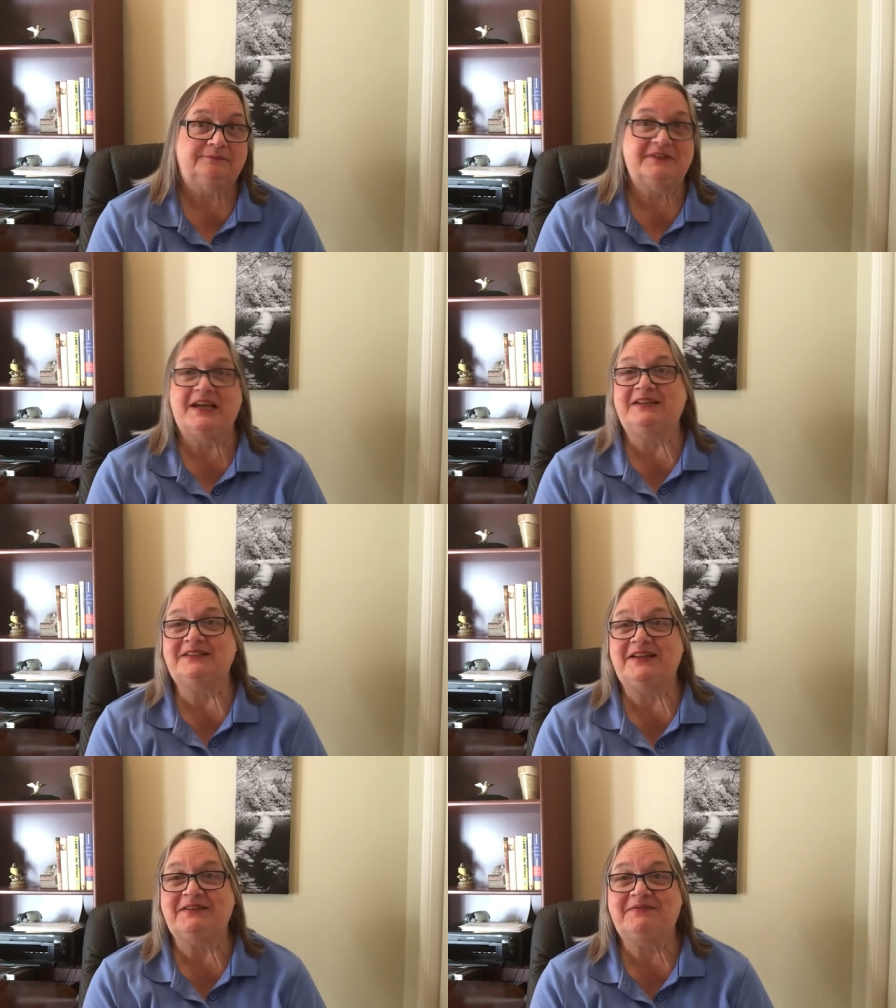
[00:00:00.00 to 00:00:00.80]

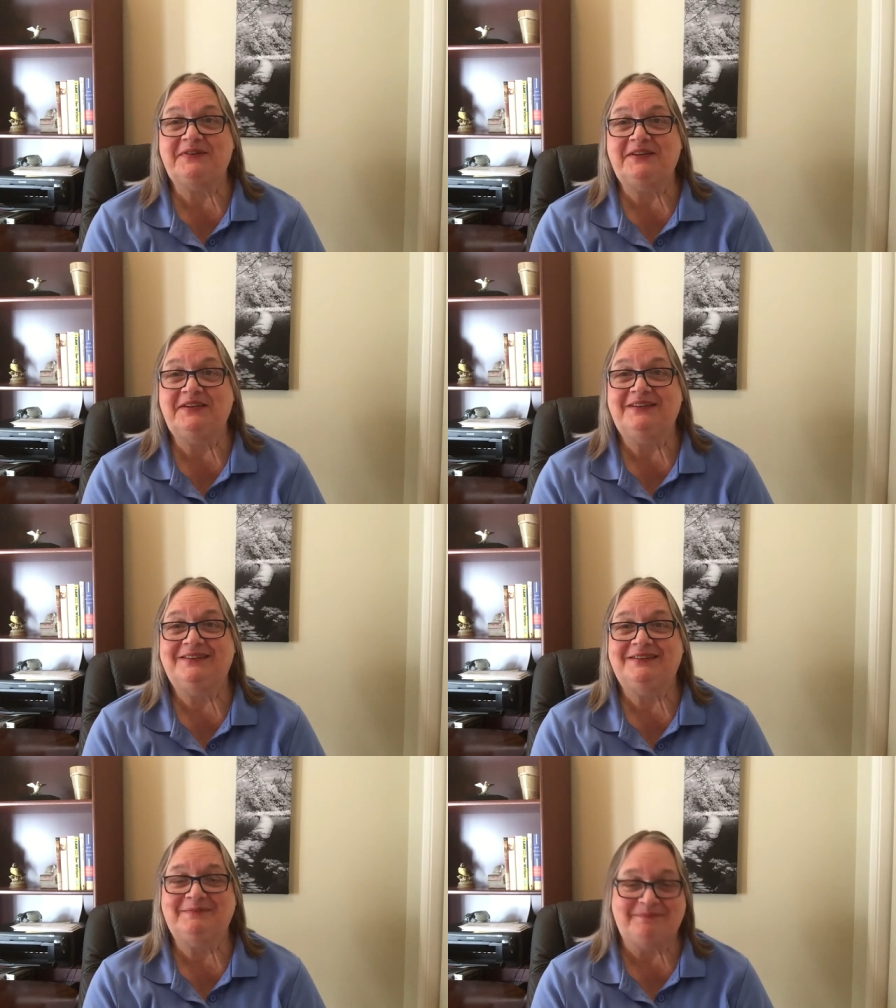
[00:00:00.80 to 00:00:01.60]
Sounds like fun,
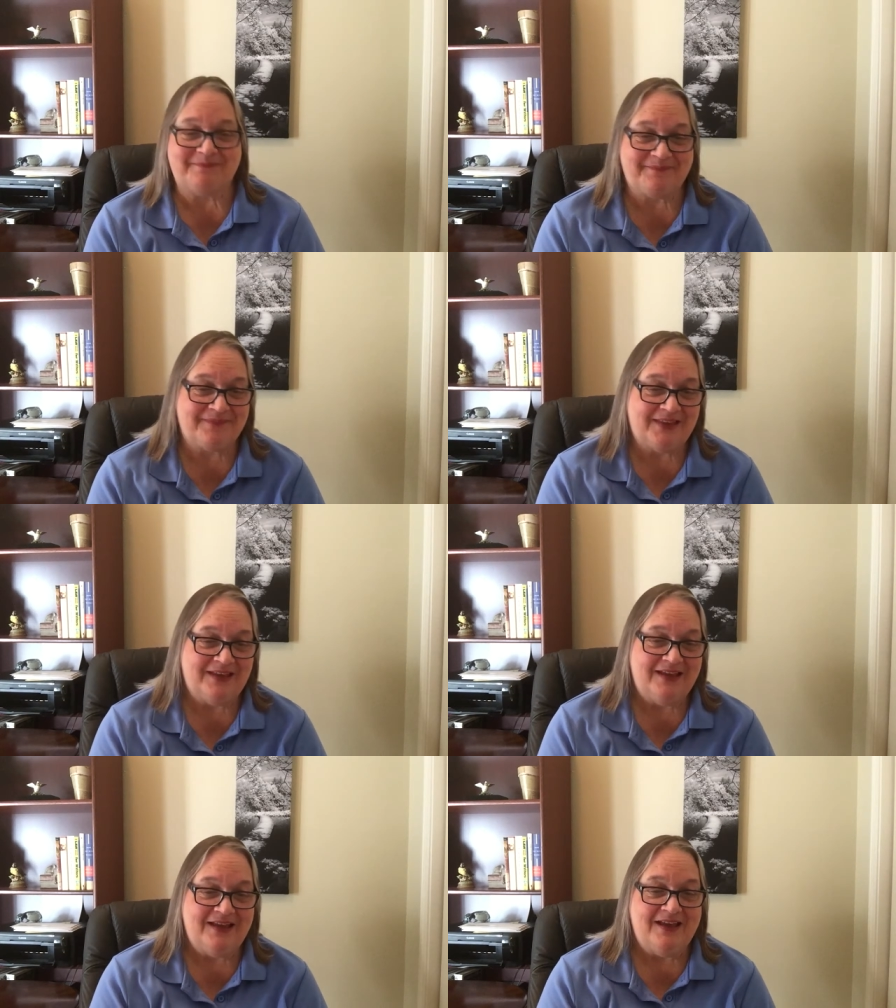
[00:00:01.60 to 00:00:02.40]
huh?
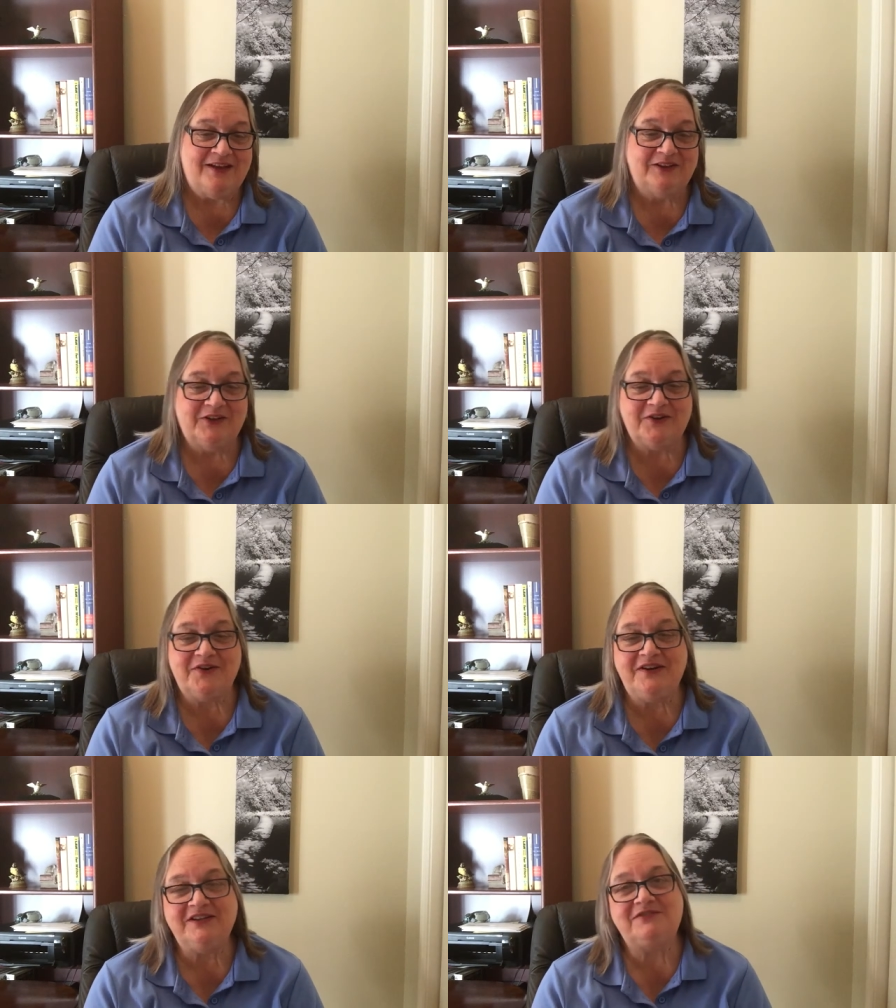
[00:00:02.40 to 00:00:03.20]

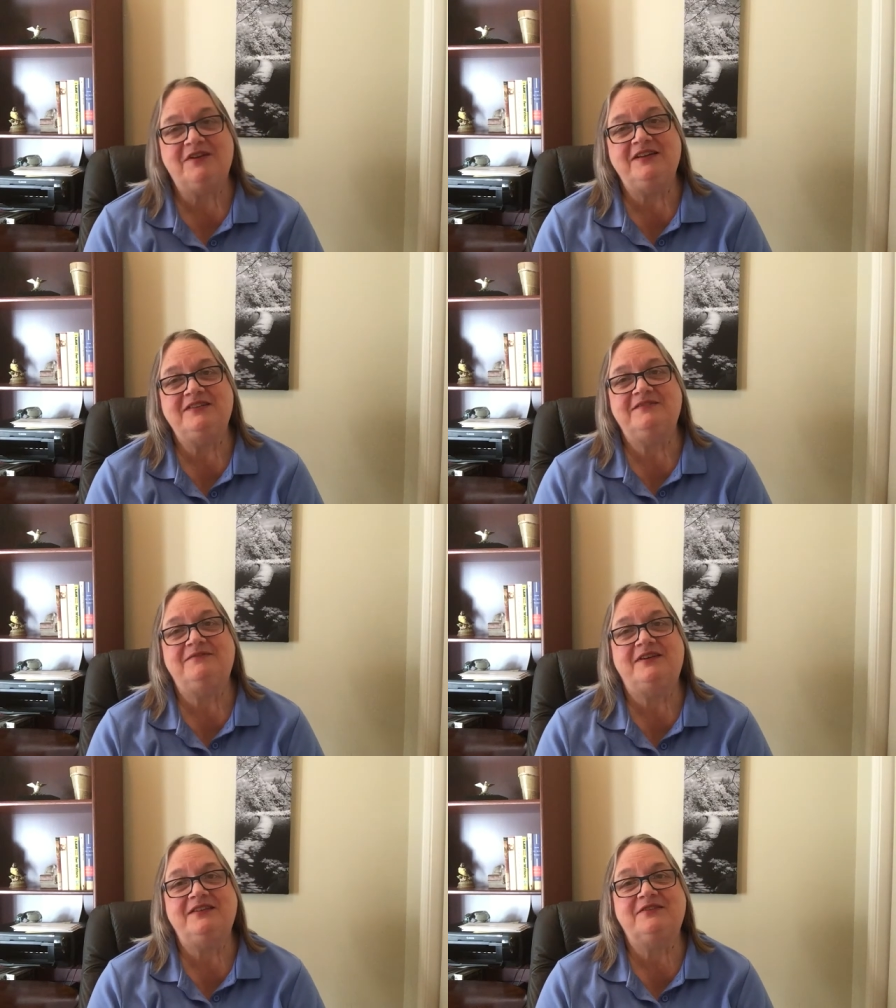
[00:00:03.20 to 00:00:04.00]
Learning to
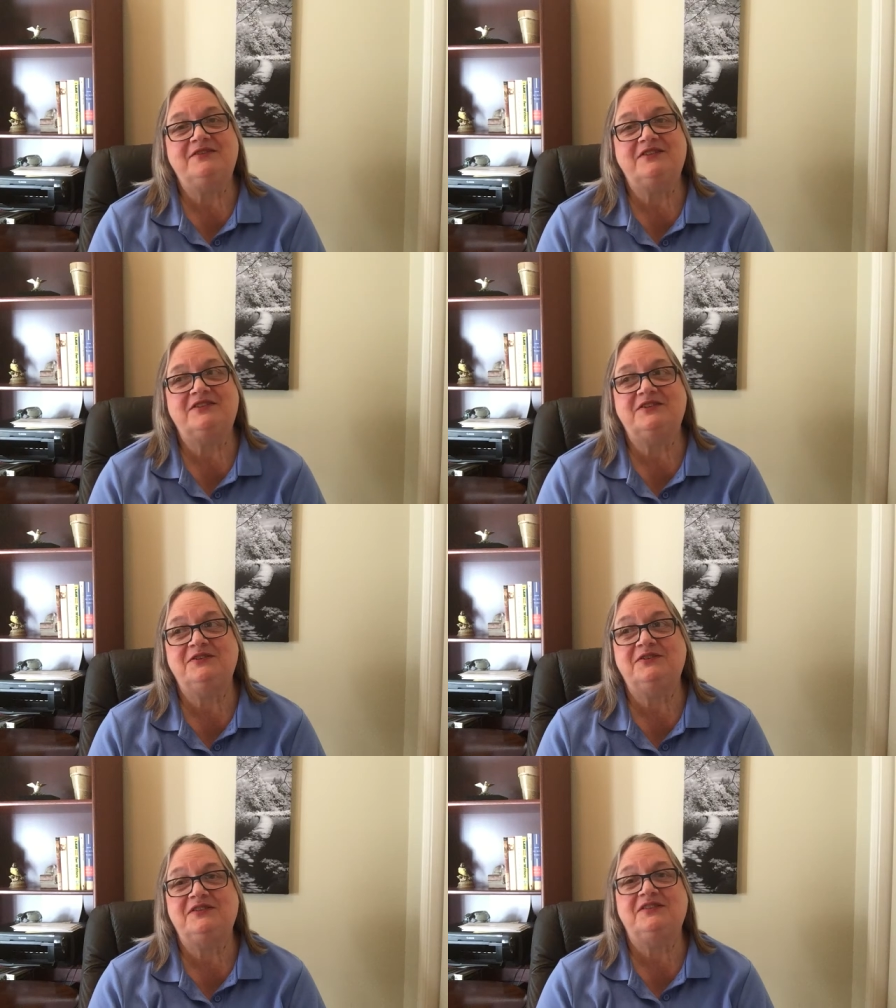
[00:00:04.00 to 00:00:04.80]
identify those
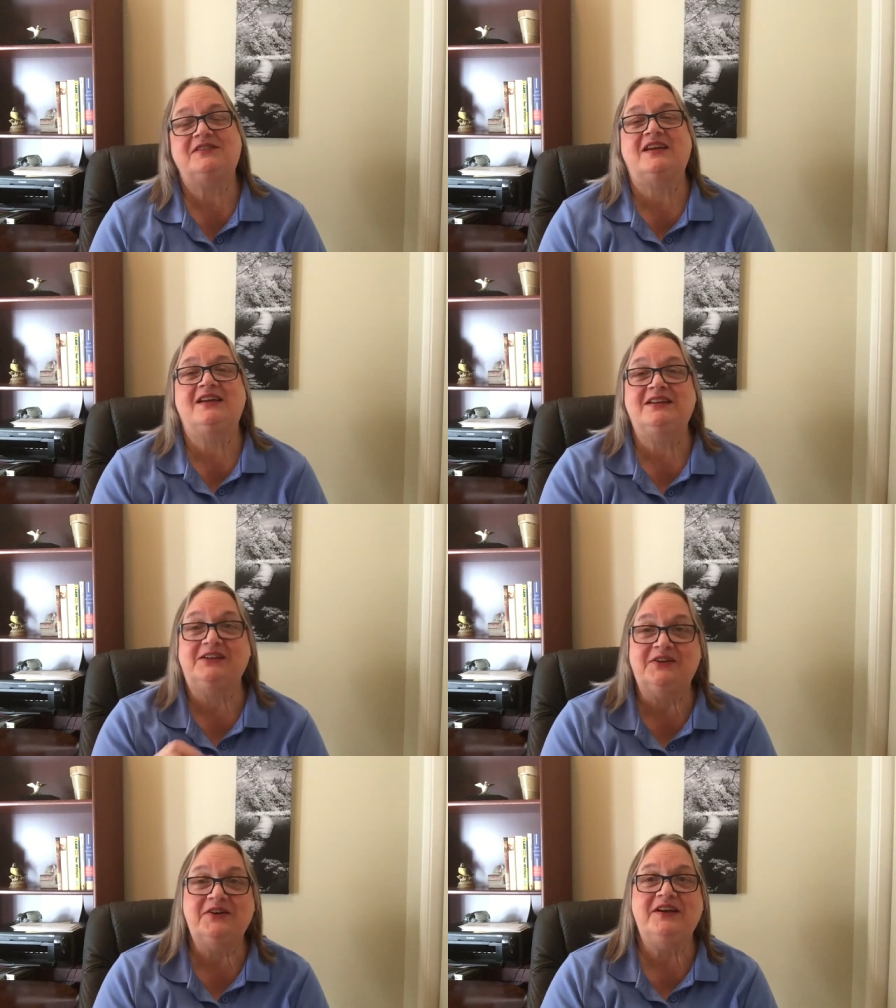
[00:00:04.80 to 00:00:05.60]
excuses
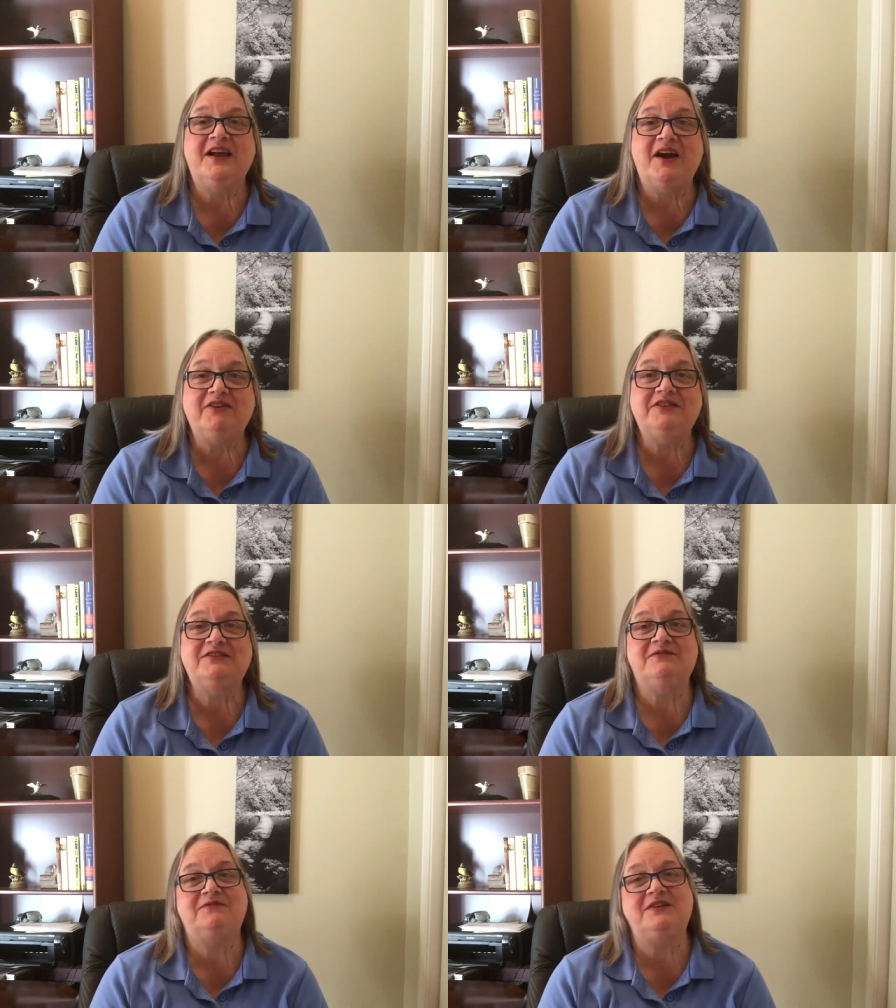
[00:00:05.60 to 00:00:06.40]
and learning how to
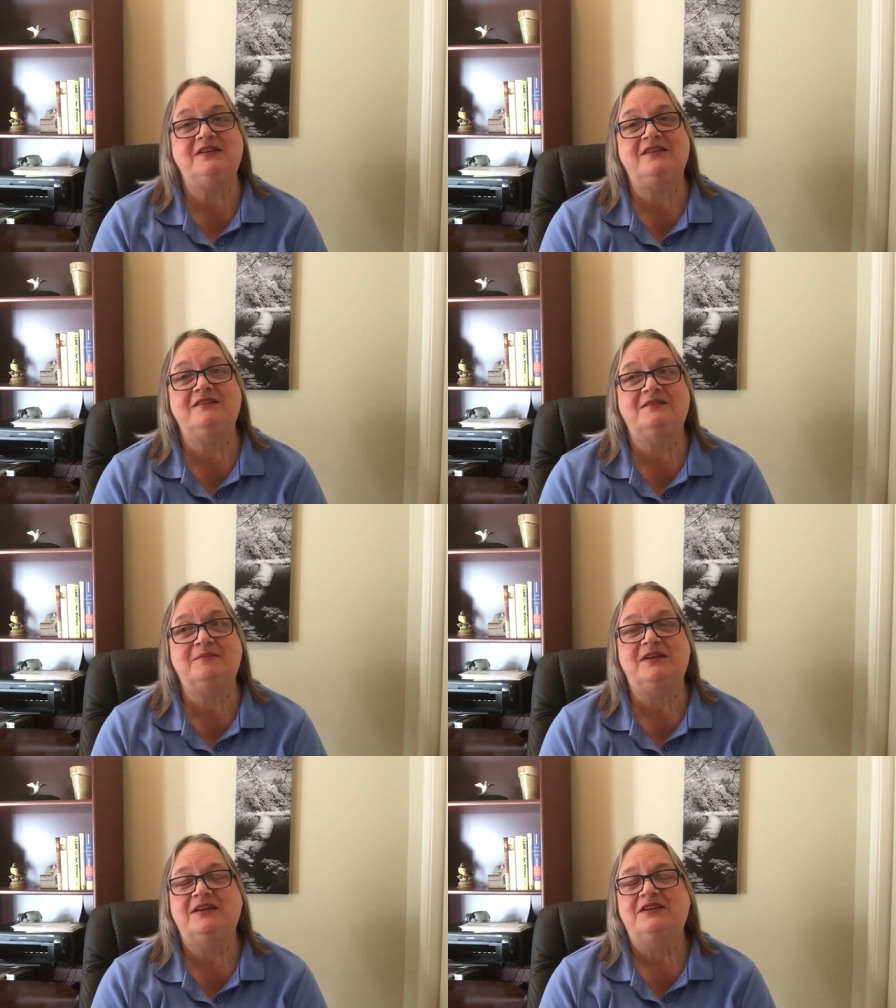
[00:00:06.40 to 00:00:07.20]
defeat them